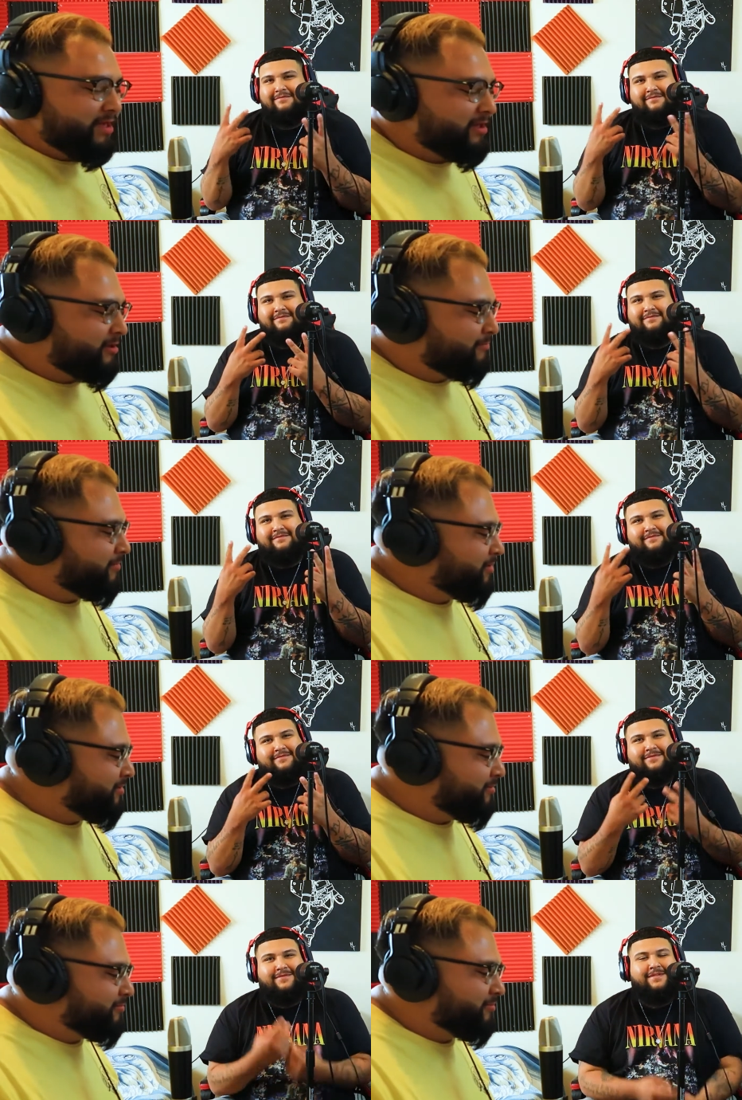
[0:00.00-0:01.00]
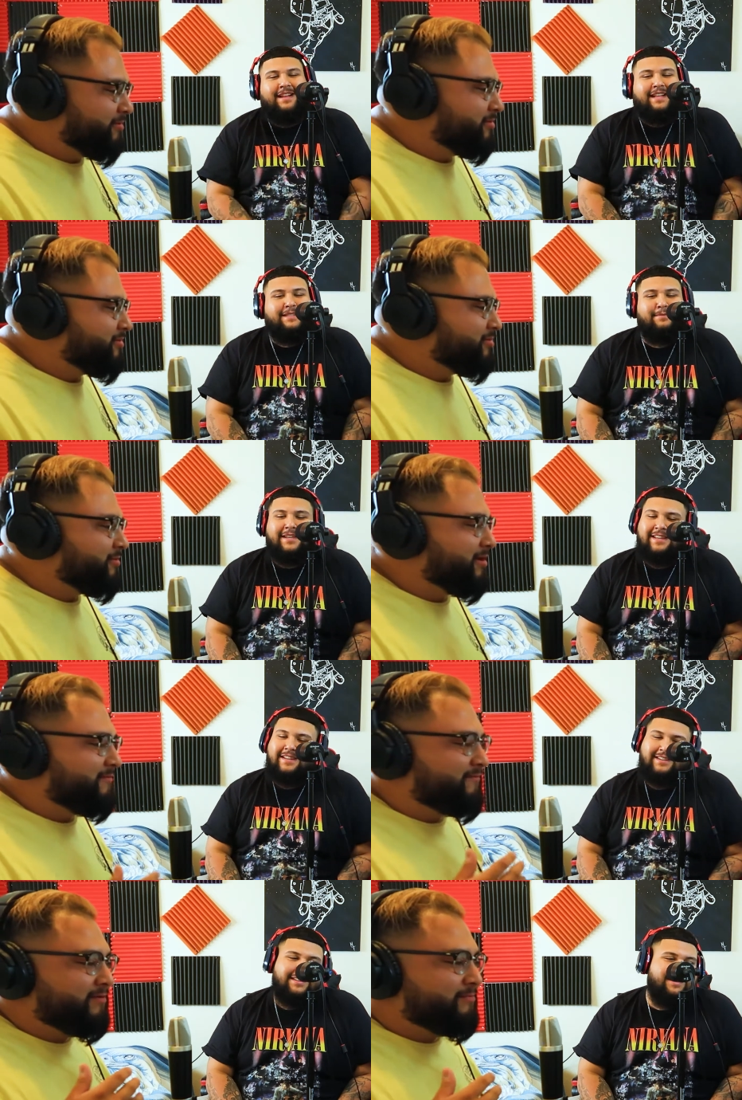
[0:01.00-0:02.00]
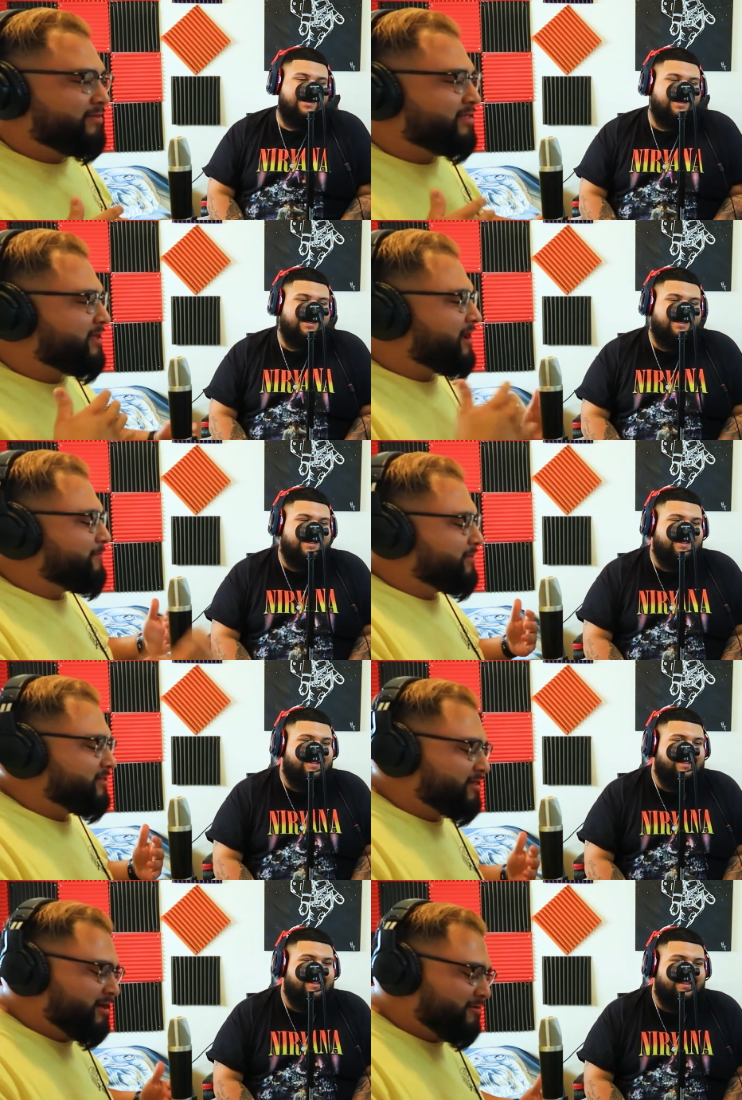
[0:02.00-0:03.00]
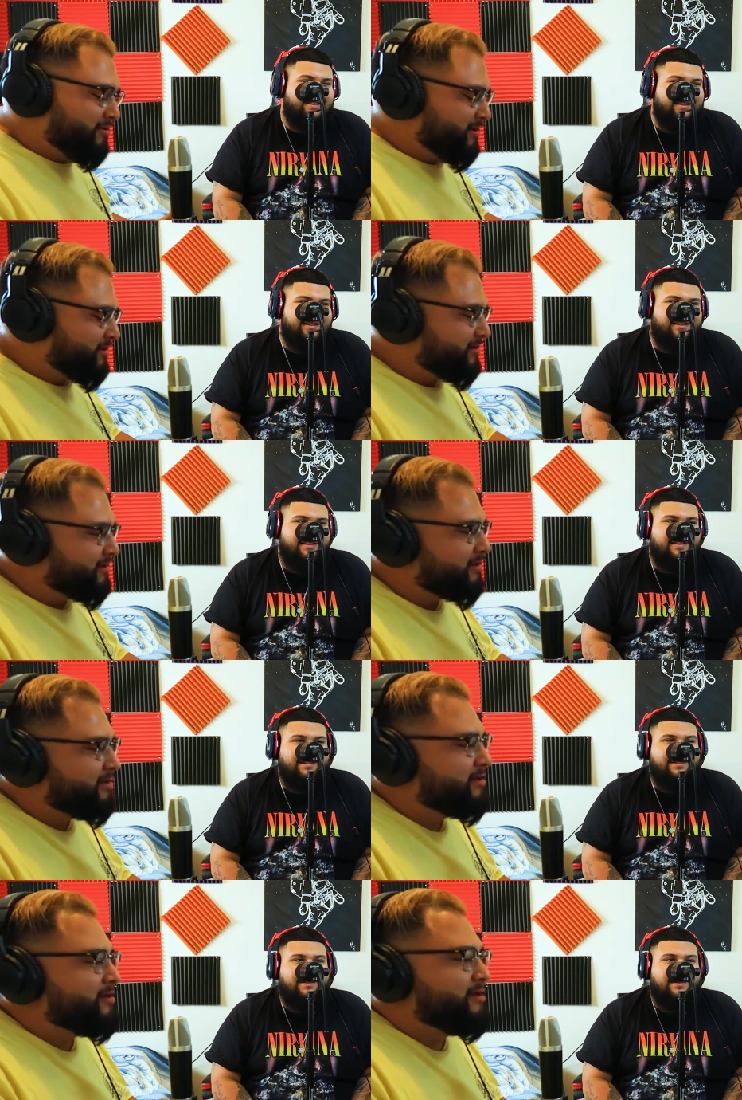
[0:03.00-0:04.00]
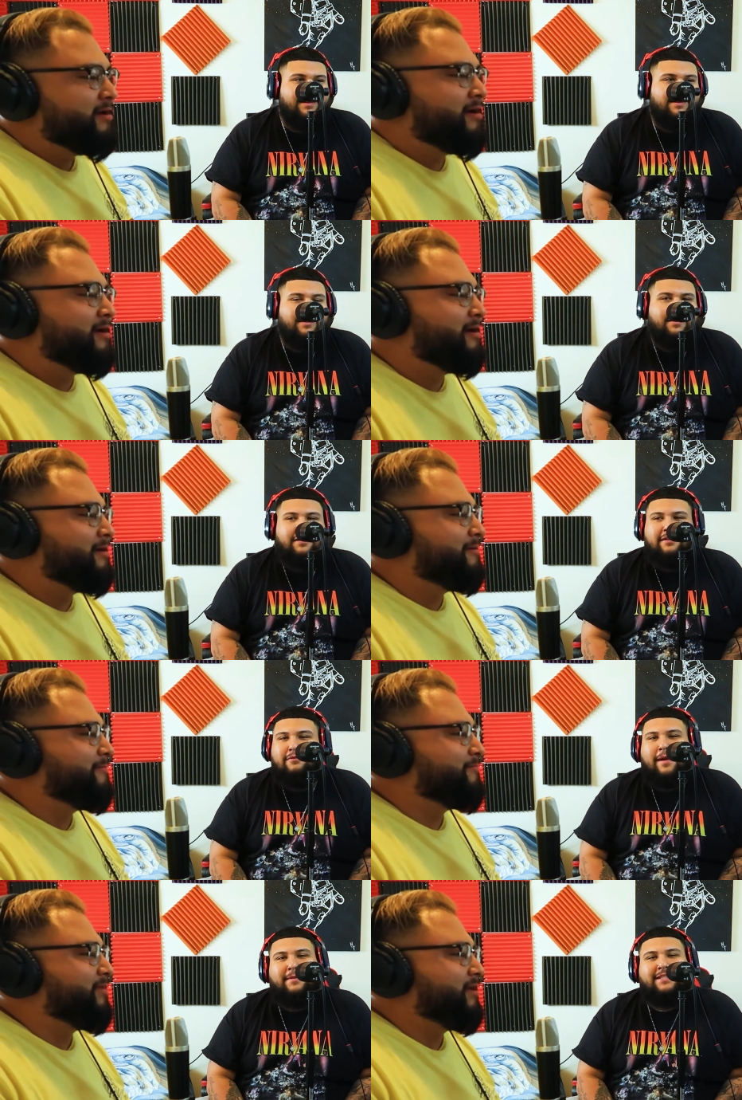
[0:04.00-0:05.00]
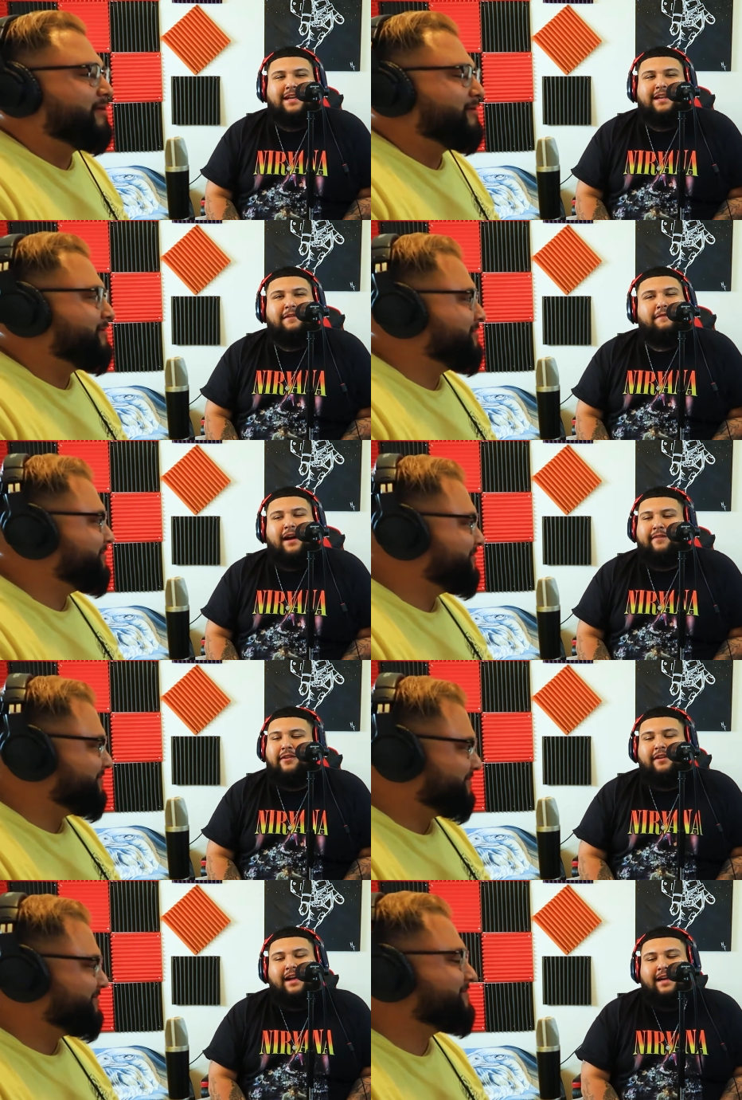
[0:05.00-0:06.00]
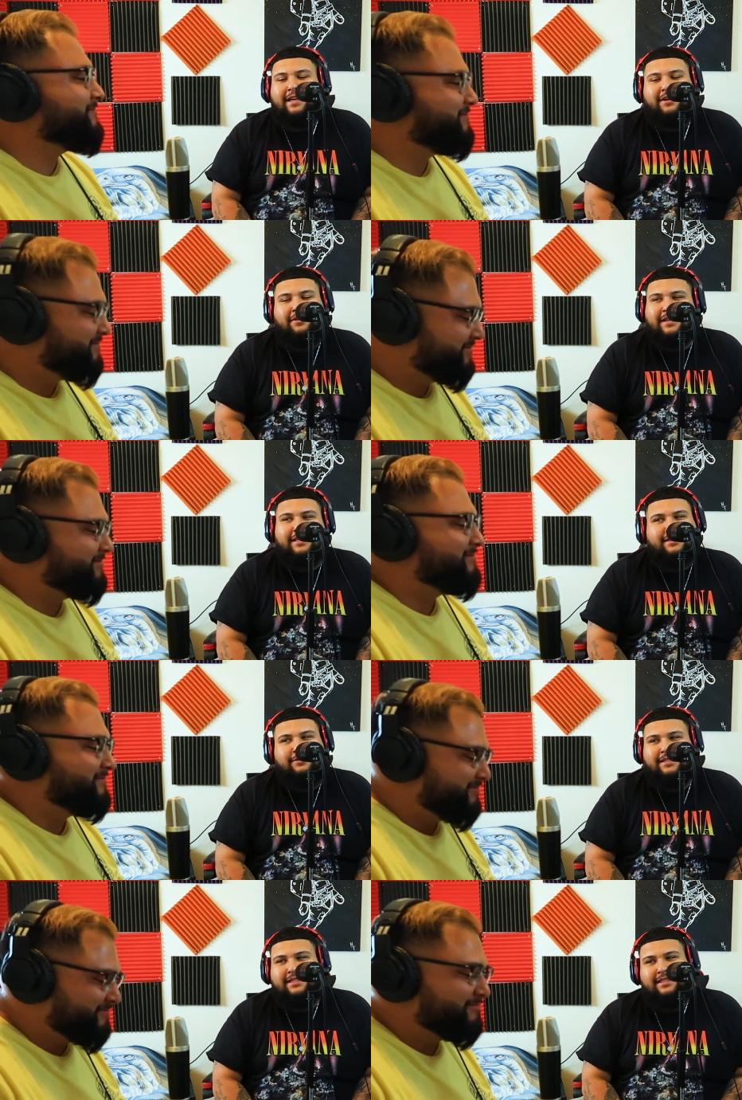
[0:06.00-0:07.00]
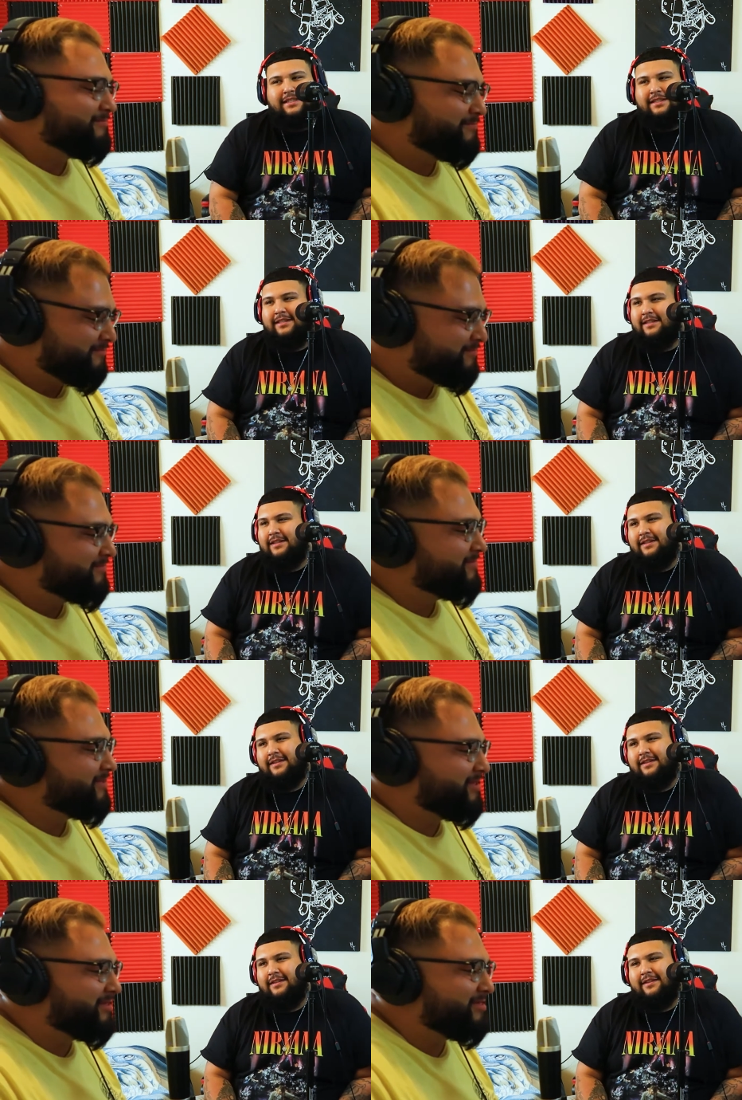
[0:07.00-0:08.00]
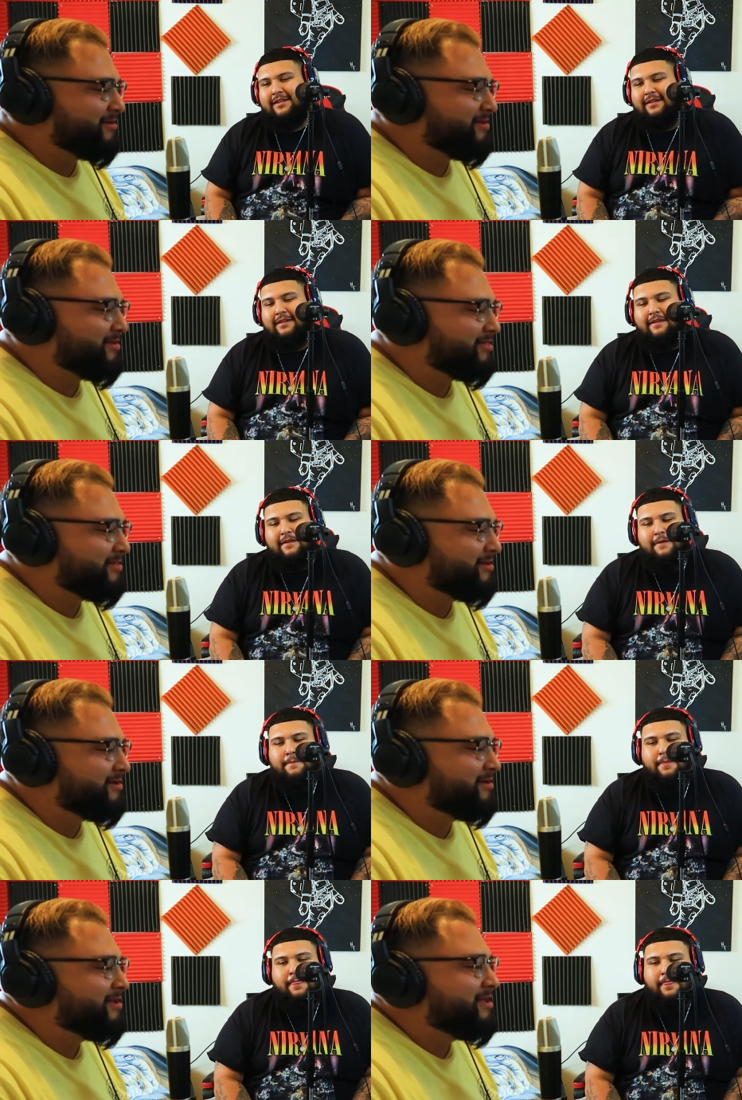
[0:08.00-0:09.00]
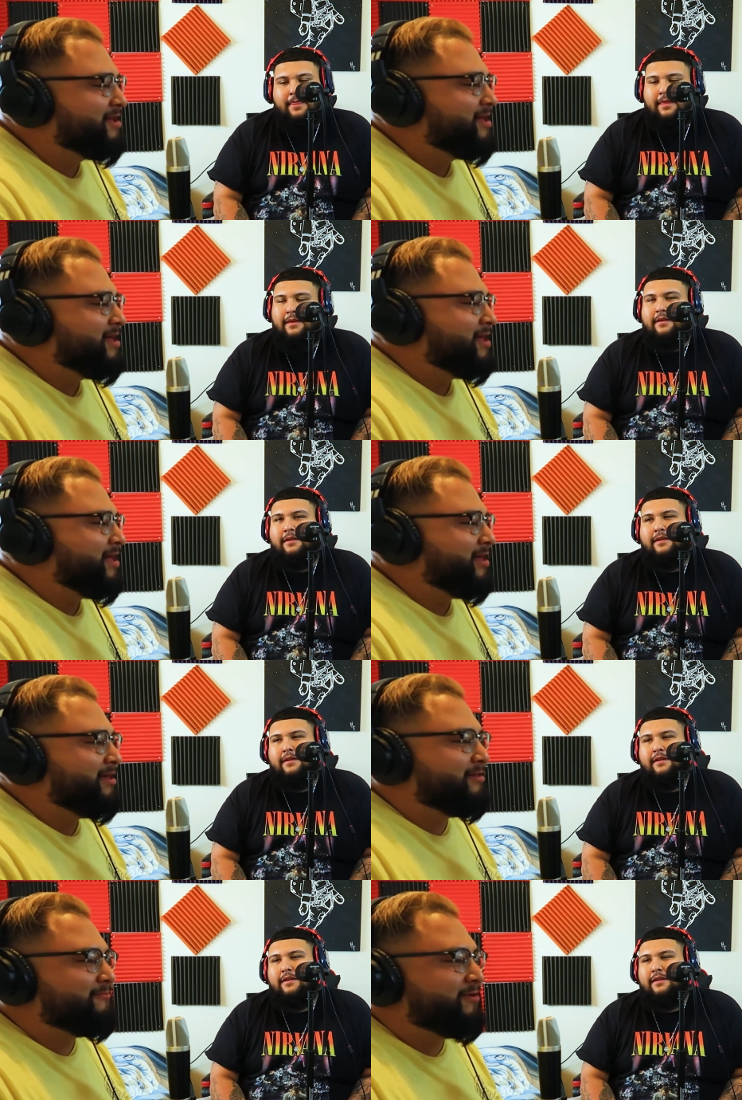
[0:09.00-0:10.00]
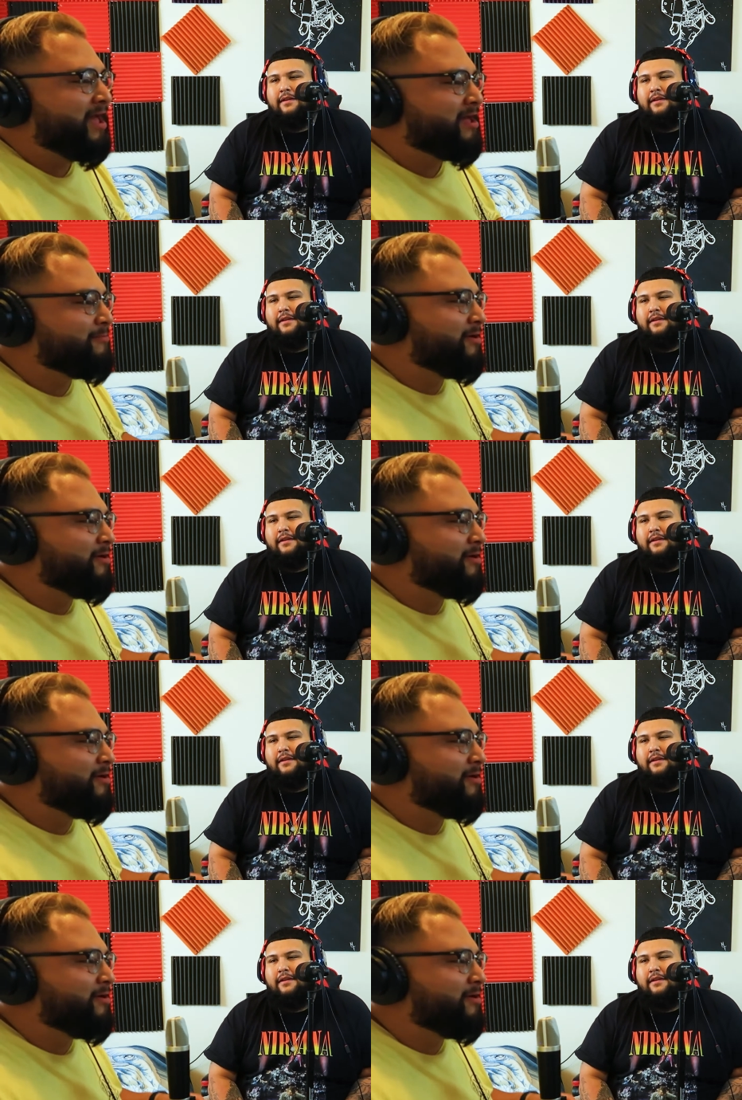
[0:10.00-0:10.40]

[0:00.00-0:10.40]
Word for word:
Speaker 1: Make your moan. That's straight me, straight from the top in this area. Um,
Speaker 2: Representing the five hundred oh nine. Don't get it twisted. Yes, sir. Yes, sir
Speaker 1: and we had him